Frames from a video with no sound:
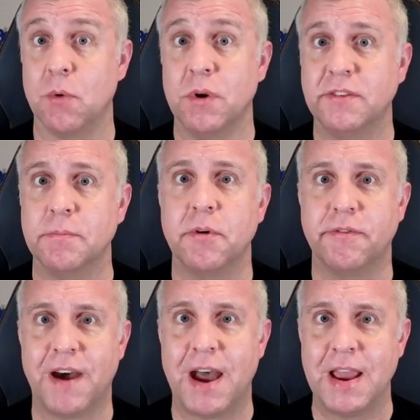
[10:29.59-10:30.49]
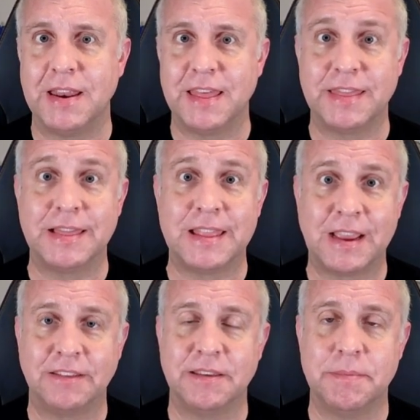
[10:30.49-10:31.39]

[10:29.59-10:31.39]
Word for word: What does it provide that the legacy